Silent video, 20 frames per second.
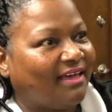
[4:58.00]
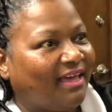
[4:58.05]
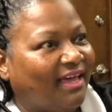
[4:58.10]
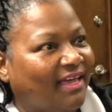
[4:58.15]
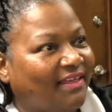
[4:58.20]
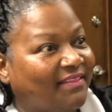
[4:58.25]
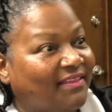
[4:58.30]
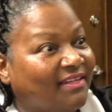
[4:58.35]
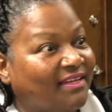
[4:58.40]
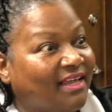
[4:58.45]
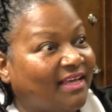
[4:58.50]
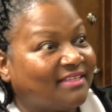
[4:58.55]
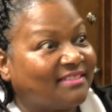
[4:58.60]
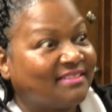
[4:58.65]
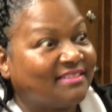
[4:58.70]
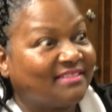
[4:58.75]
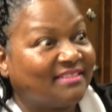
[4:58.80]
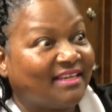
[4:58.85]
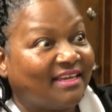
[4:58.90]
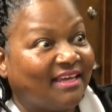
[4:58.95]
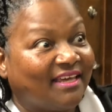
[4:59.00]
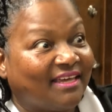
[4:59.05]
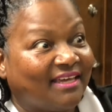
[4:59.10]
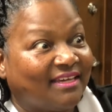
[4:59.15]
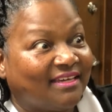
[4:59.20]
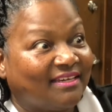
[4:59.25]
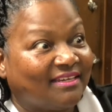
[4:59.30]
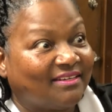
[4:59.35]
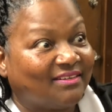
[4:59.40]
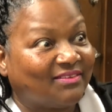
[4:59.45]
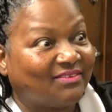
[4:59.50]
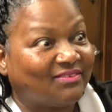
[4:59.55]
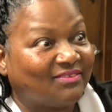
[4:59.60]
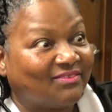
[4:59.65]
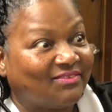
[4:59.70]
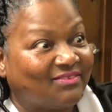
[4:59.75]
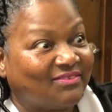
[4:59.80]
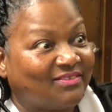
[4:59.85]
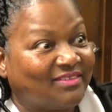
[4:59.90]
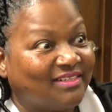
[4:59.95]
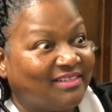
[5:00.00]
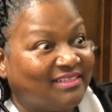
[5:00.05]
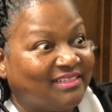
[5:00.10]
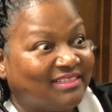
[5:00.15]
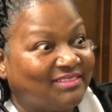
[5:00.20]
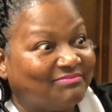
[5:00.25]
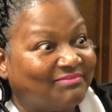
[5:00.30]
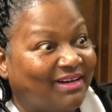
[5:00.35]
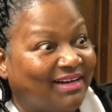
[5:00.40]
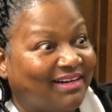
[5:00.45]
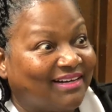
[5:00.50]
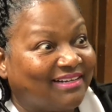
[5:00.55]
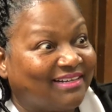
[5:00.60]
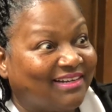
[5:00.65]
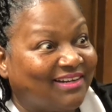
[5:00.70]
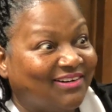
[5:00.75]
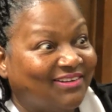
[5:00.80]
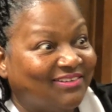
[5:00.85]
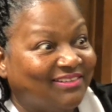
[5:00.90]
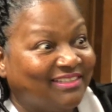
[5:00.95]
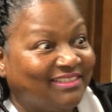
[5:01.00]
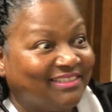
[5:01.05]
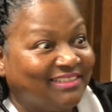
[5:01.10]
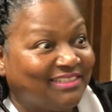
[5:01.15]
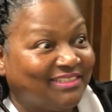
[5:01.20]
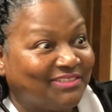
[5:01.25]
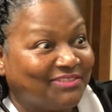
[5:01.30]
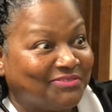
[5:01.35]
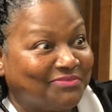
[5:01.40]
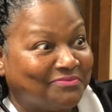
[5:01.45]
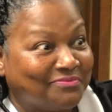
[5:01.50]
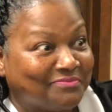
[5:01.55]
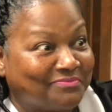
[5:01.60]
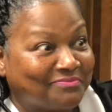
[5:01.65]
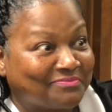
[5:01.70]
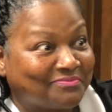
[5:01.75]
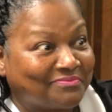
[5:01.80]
And then I said, what am I gonna do?